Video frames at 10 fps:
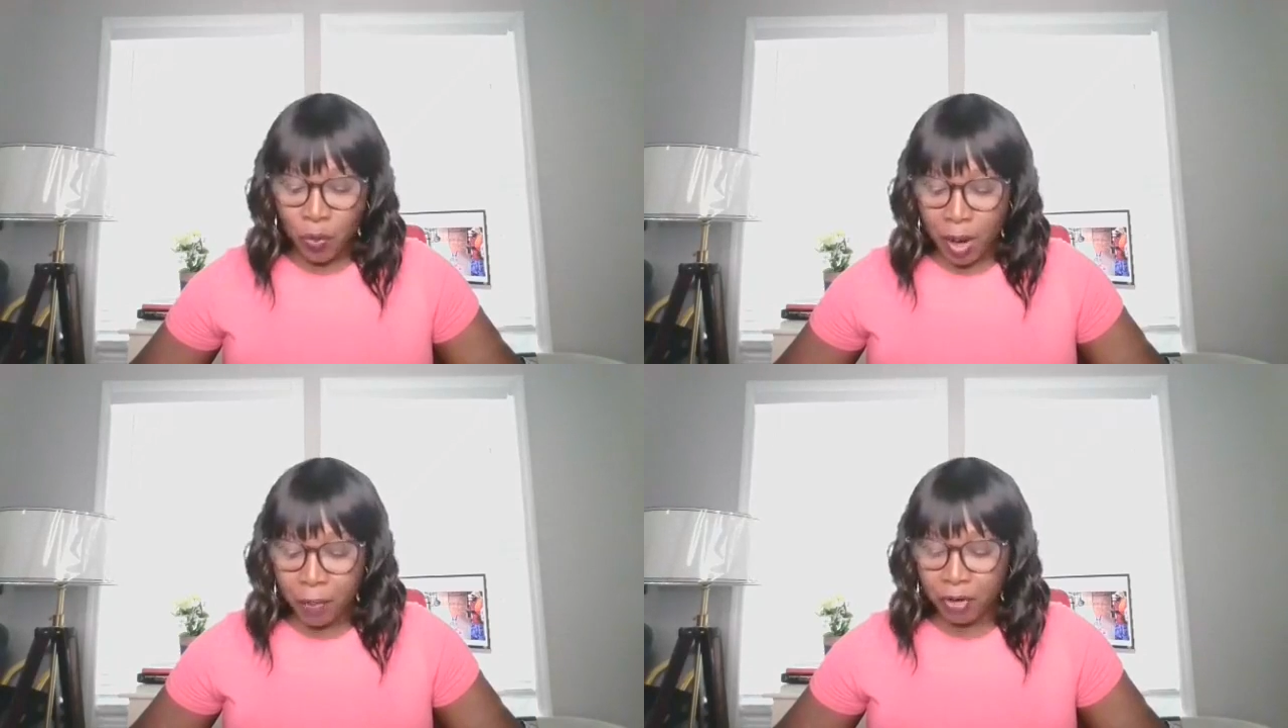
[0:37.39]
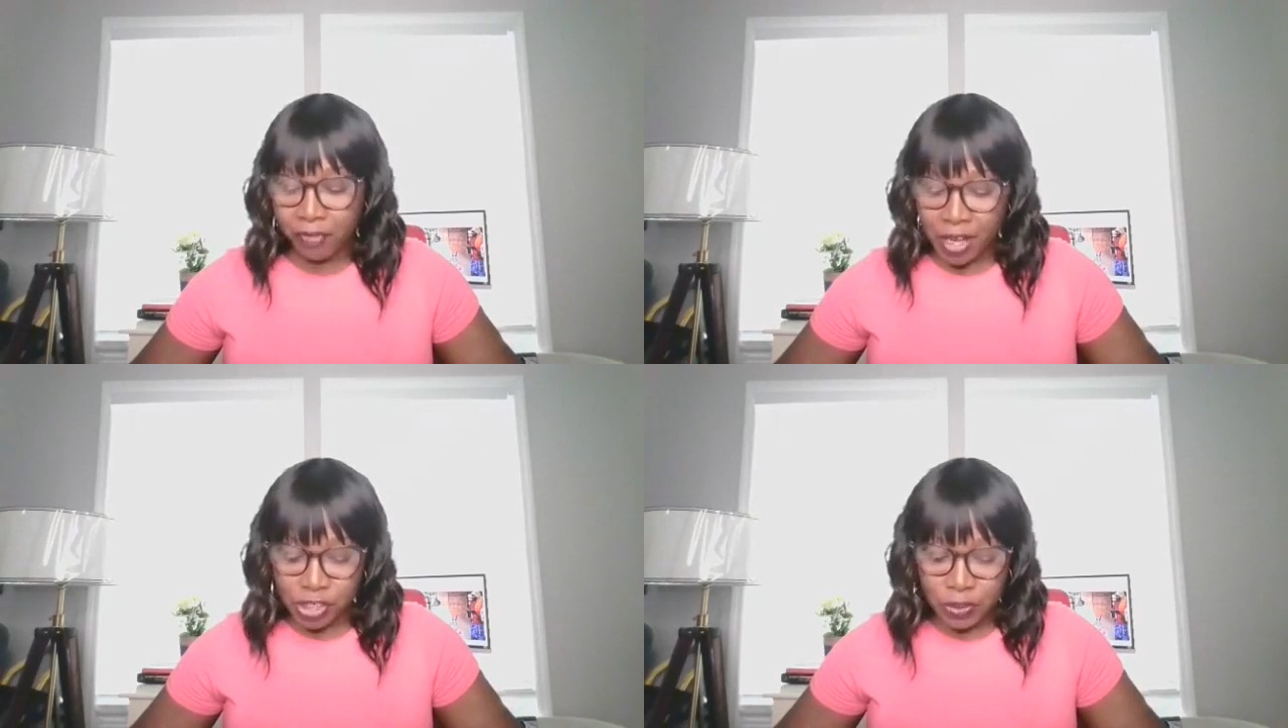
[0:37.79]
where
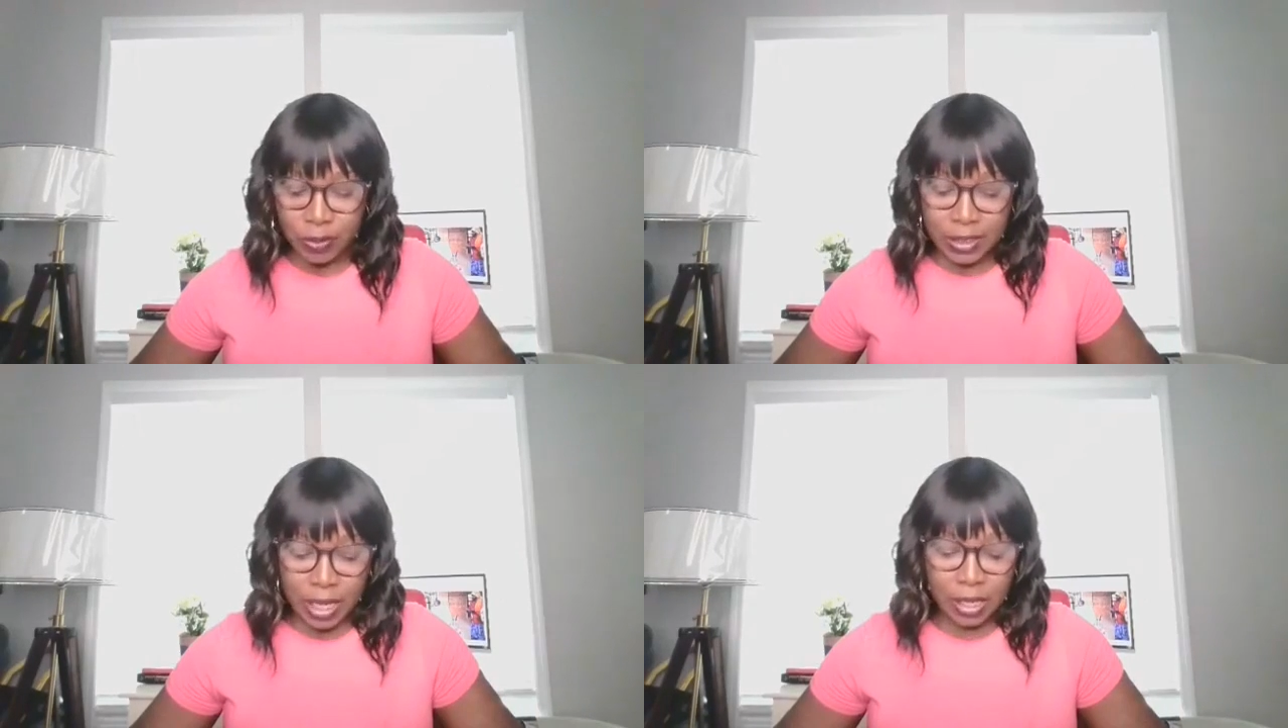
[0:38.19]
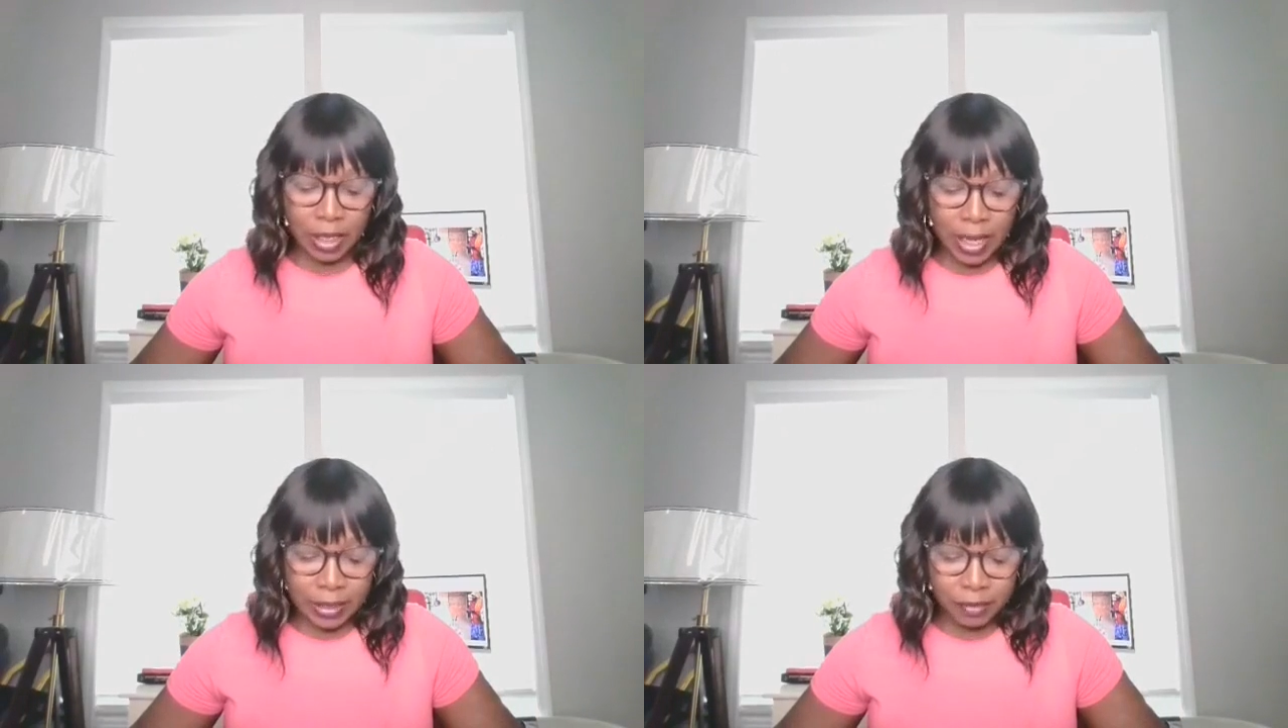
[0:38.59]
professionals can
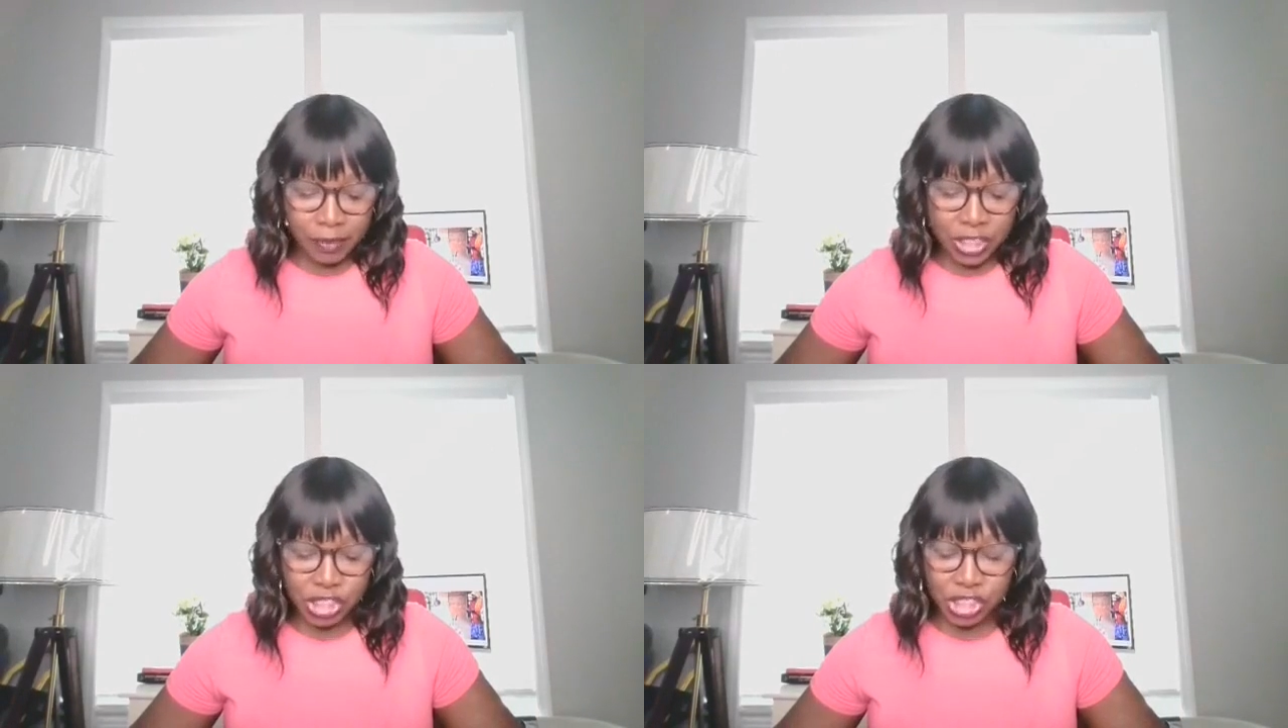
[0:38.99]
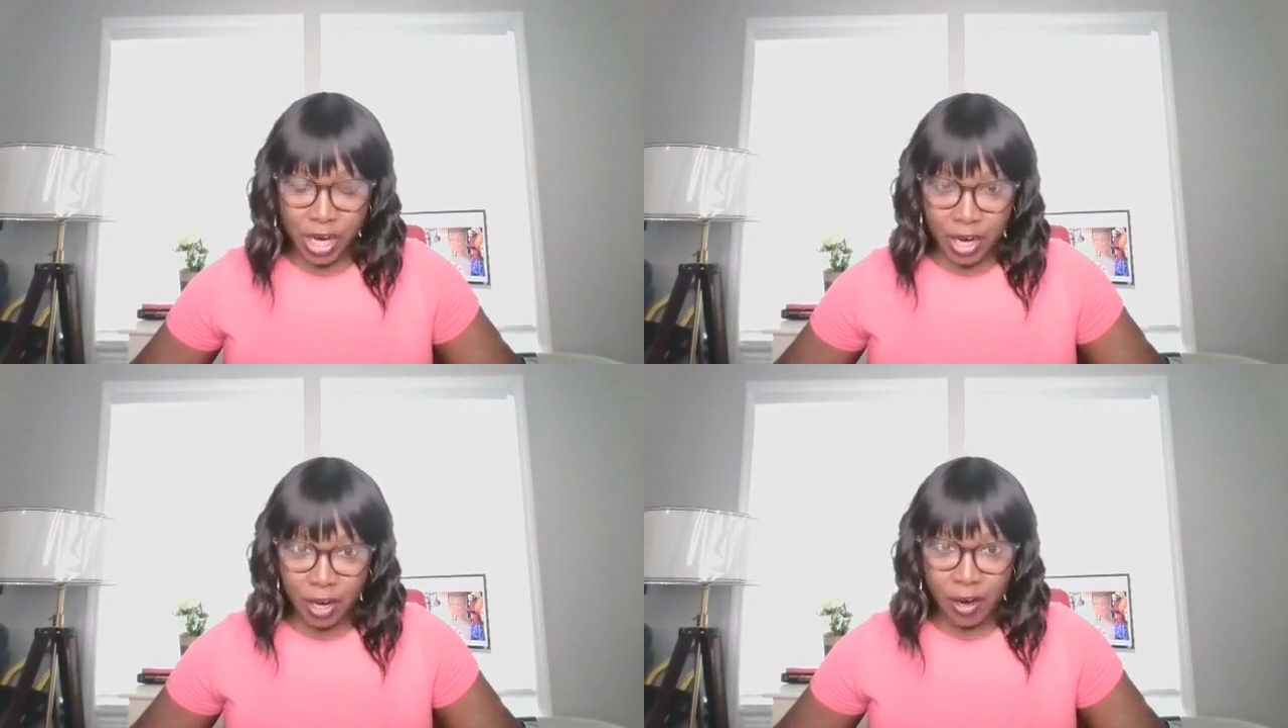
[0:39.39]
collectively
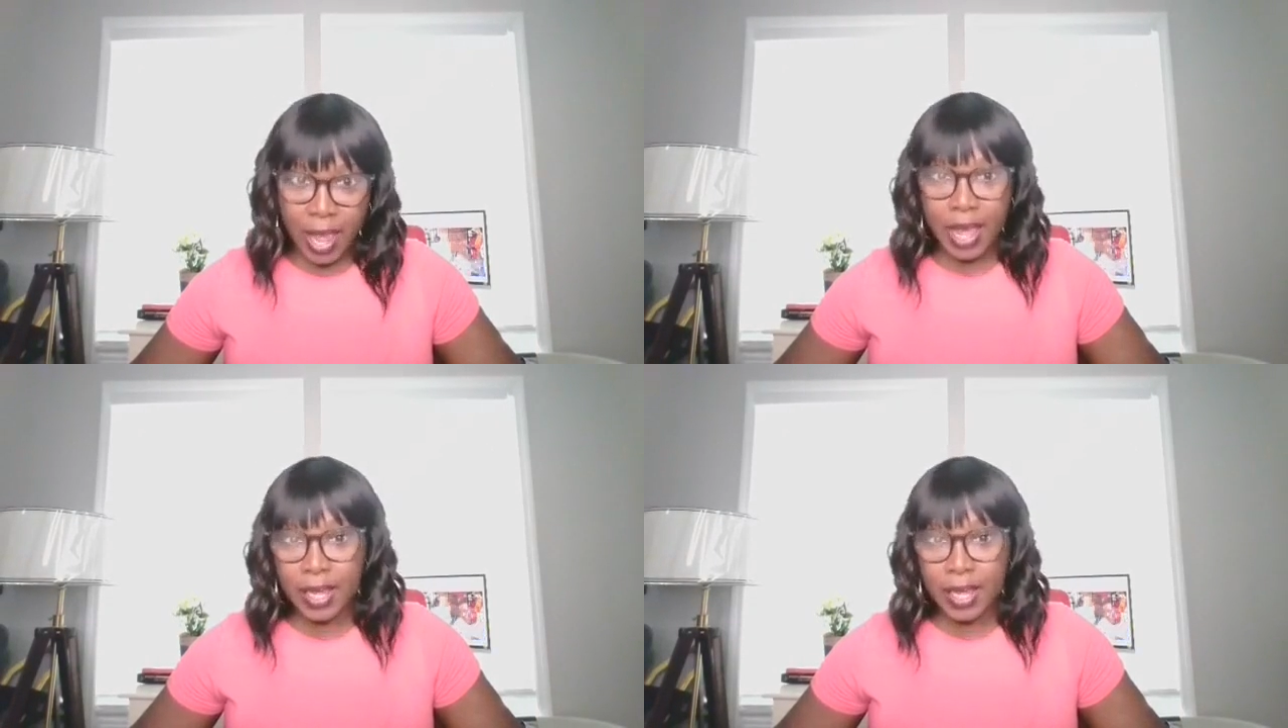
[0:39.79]
share,